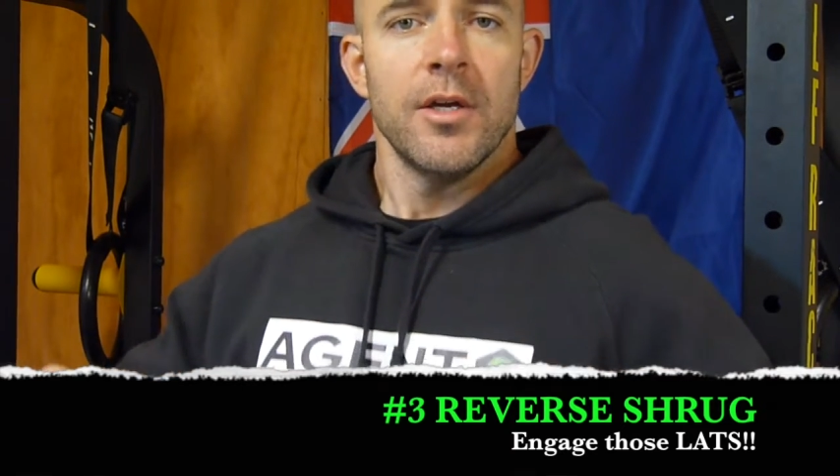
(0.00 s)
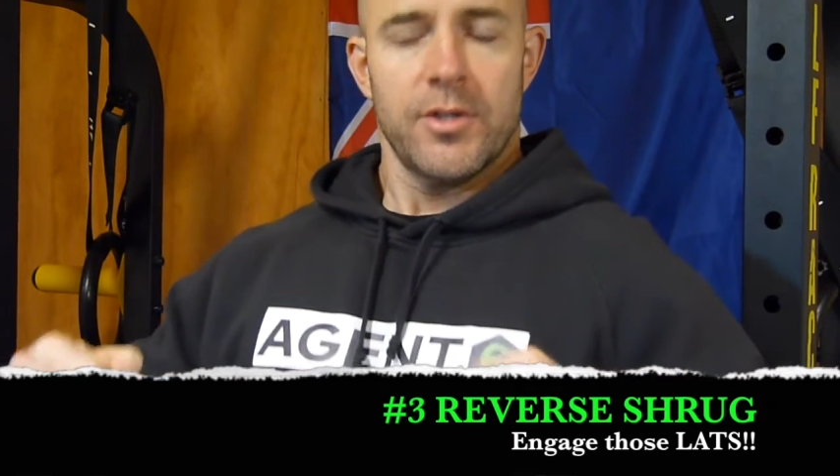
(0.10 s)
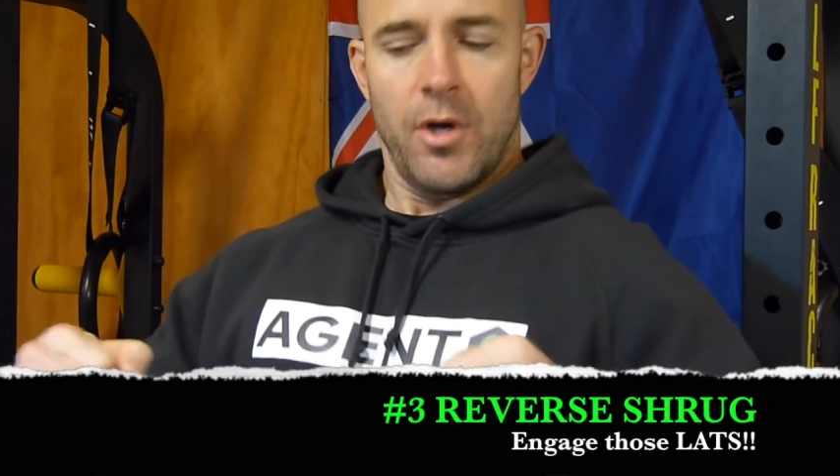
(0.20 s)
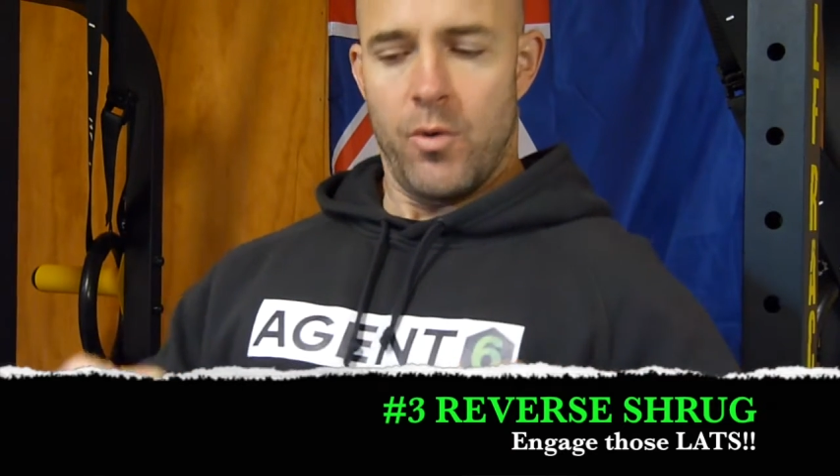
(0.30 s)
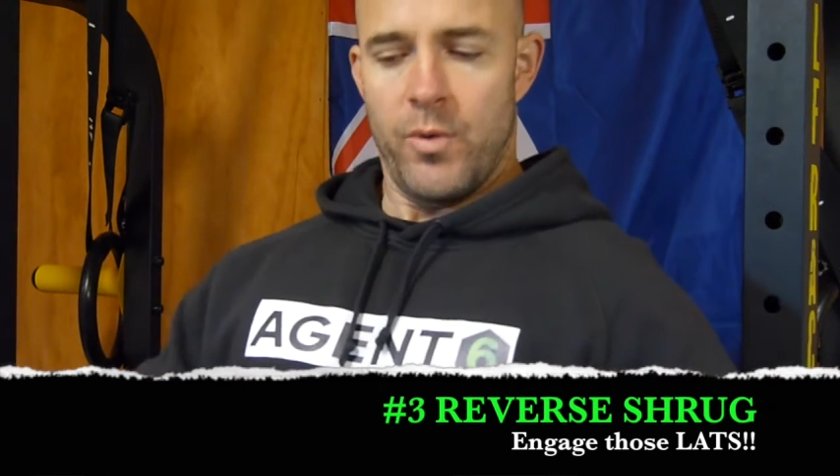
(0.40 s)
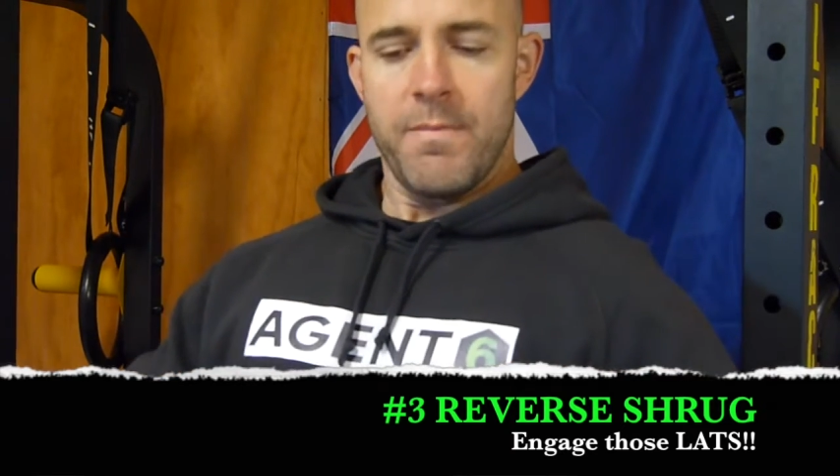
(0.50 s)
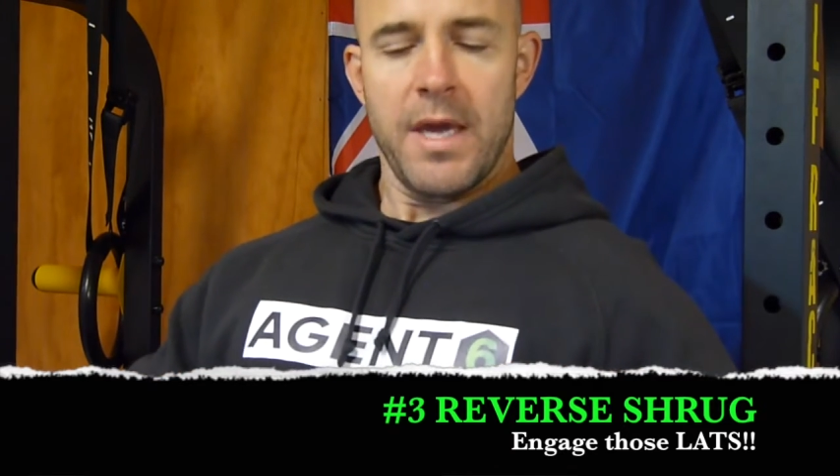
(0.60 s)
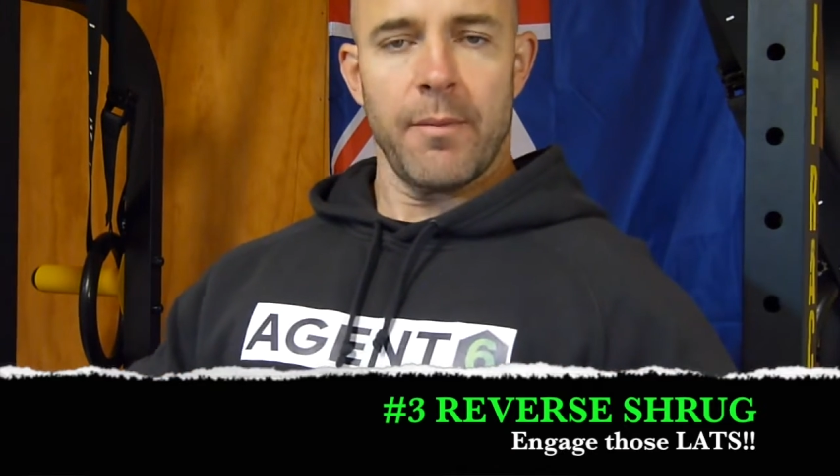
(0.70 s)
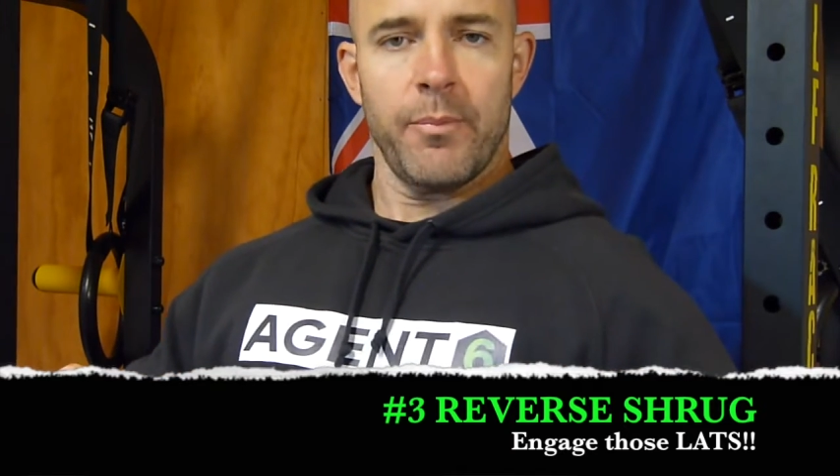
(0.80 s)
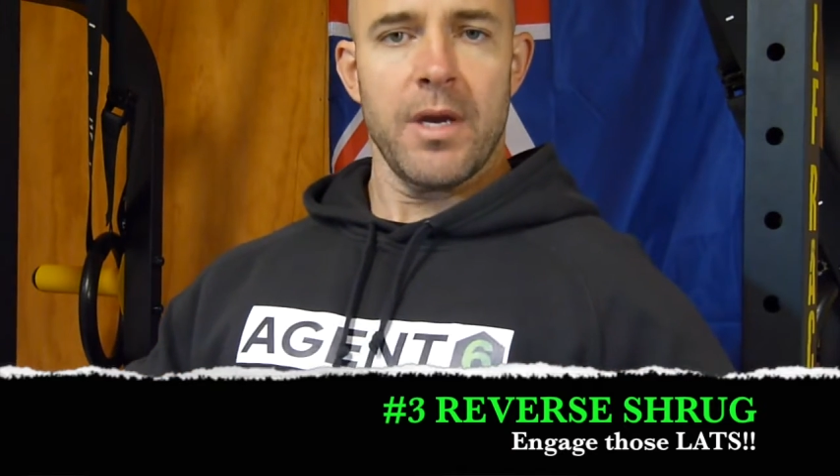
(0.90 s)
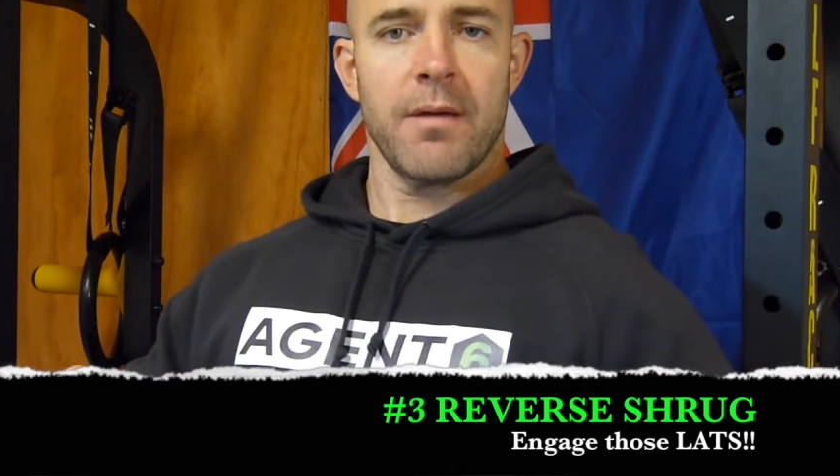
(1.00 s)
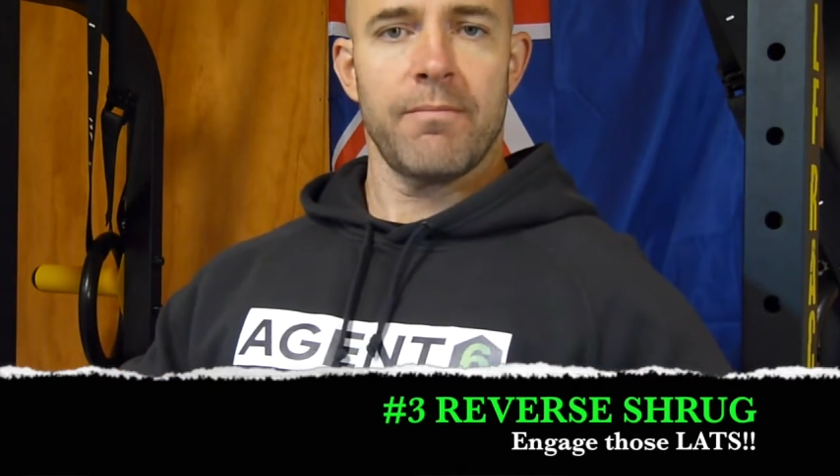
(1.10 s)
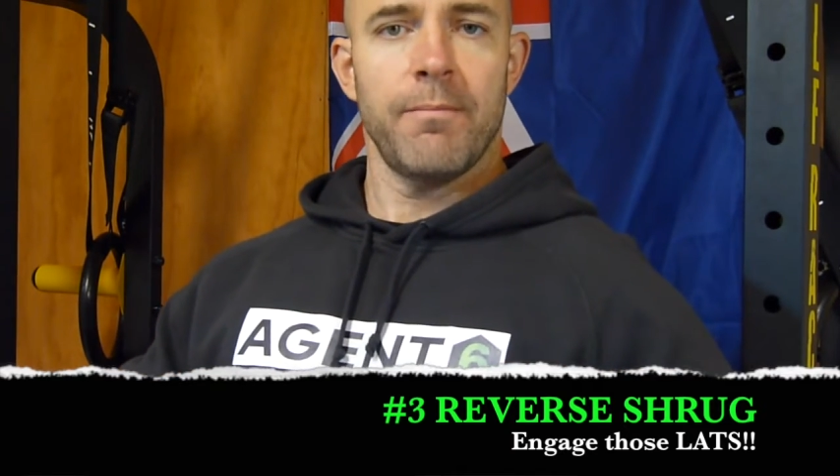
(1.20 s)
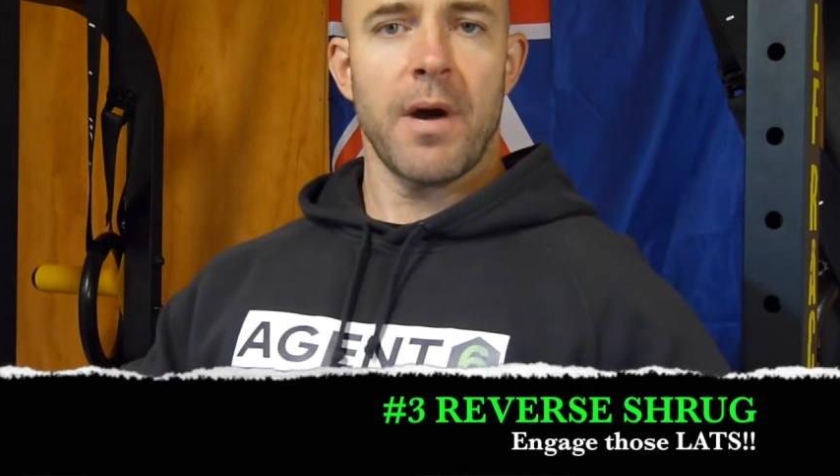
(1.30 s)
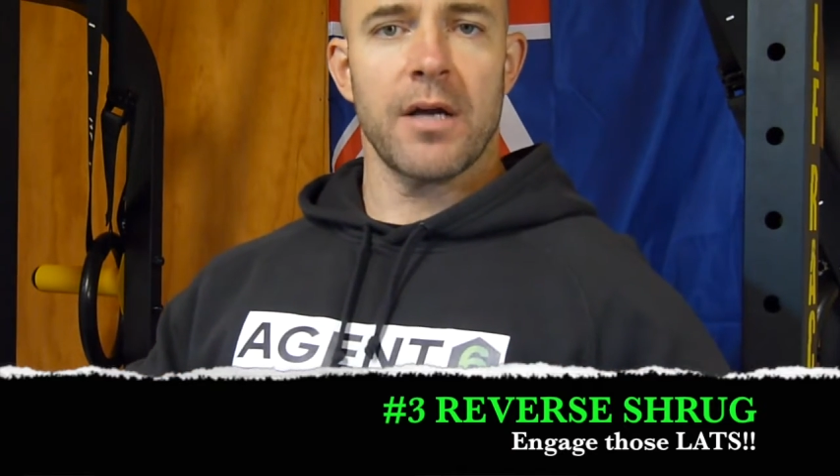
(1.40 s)
So we make a
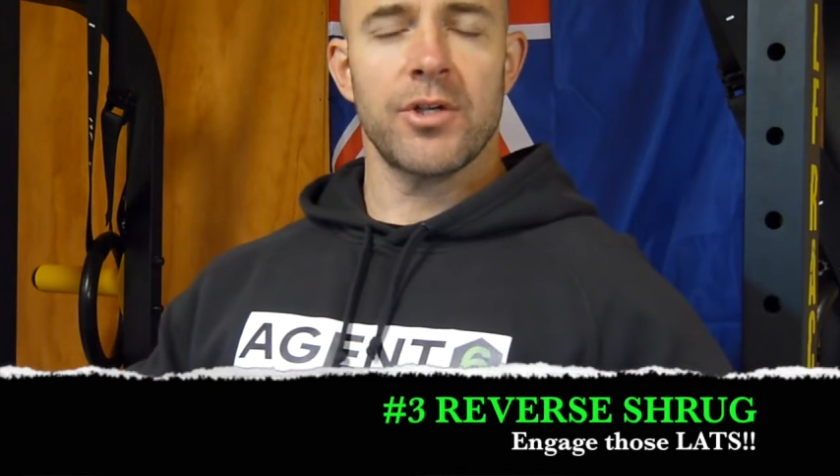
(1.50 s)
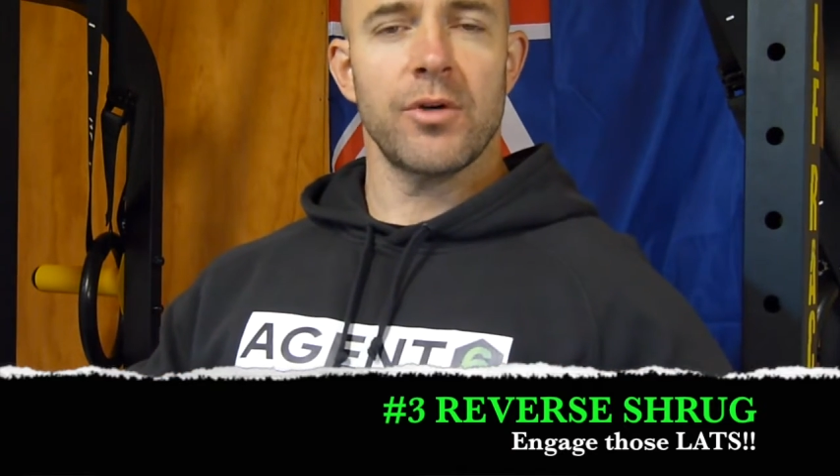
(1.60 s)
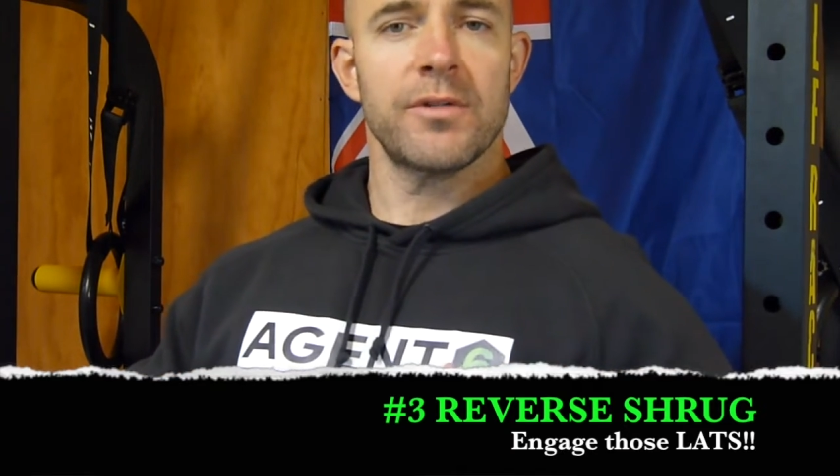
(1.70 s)
big macho